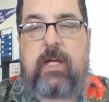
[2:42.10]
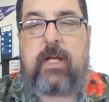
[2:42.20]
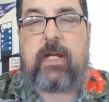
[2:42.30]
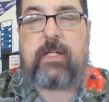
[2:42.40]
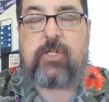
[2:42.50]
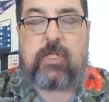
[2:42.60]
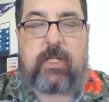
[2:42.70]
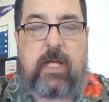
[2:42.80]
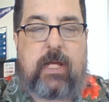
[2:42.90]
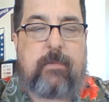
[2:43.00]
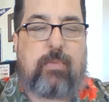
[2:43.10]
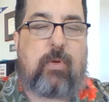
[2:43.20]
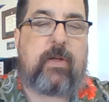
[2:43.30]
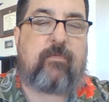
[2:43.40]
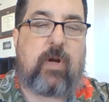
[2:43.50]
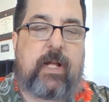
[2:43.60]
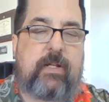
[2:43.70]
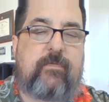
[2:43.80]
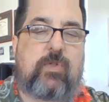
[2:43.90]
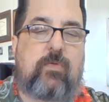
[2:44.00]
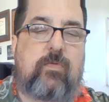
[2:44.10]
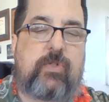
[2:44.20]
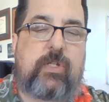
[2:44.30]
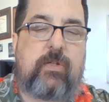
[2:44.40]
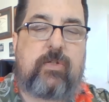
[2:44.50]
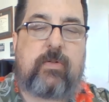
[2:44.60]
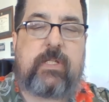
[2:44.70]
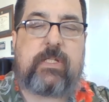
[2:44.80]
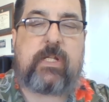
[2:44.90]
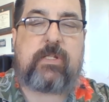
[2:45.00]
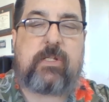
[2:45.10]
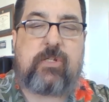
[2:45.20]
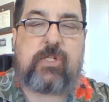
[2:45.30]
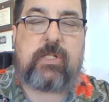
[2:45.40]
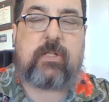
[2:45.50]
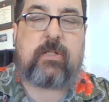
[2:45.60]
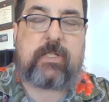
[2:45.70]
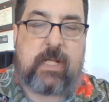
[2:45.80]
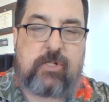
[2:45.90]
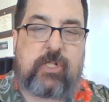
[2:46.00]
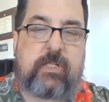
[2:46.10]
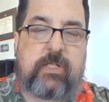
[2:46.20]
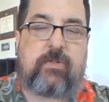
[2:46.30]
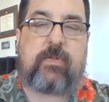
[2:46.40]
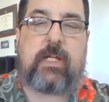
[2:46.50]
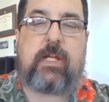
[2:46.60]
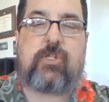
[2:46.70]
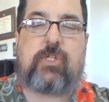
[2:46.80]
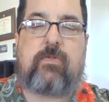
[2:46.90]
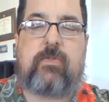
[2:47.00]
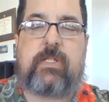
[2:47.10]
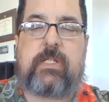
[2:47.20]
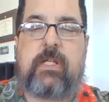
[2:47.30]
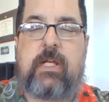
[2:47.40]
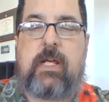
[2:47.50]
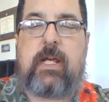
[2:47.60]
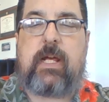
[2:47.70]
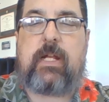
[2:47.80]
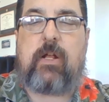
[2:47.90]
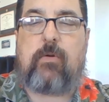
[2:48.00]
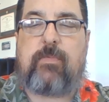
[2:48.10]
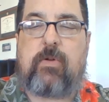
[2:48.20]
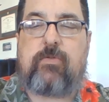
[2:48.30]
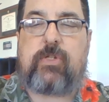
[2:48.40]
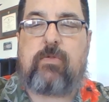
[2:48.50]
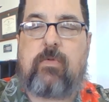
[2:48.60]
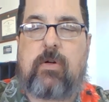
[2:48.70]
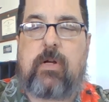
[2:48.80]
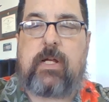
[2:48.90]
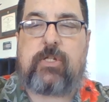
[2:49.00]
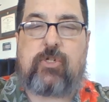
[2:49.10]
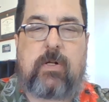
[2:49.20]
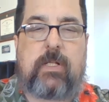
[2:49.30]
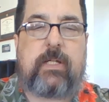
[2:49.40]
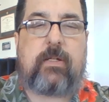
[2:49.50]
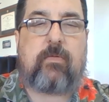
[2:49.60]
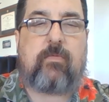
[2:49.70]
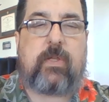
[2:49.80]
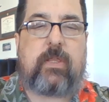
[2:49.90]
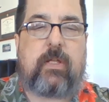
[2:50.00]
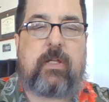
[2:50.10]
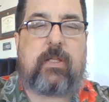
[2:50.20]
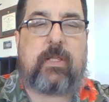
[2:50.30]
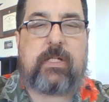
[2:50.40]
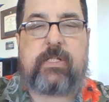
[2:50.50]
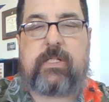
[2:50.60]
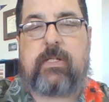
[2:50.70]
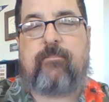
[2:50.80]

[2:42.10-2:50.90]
Additionally, I employ a variety of tools during these sessions to engage students and help those who are struggling with this.